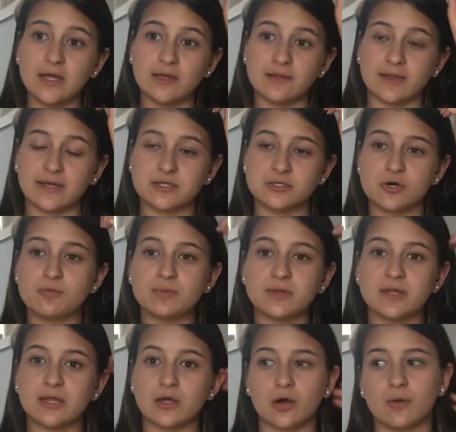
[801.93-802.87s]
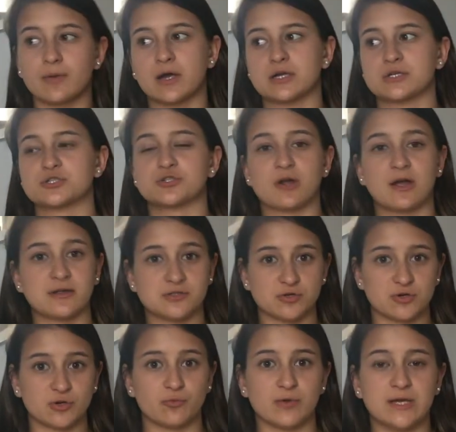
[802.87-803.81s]
Like don't be like, oh my gosh, tryouts
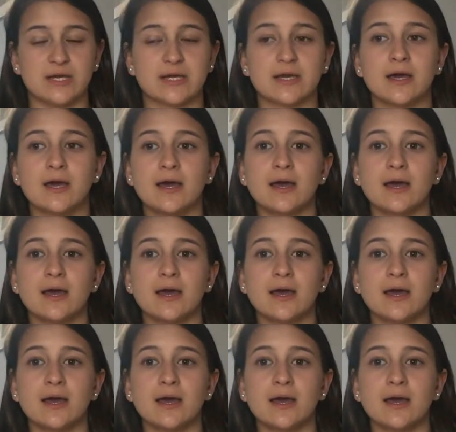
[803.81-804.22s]
are in a week,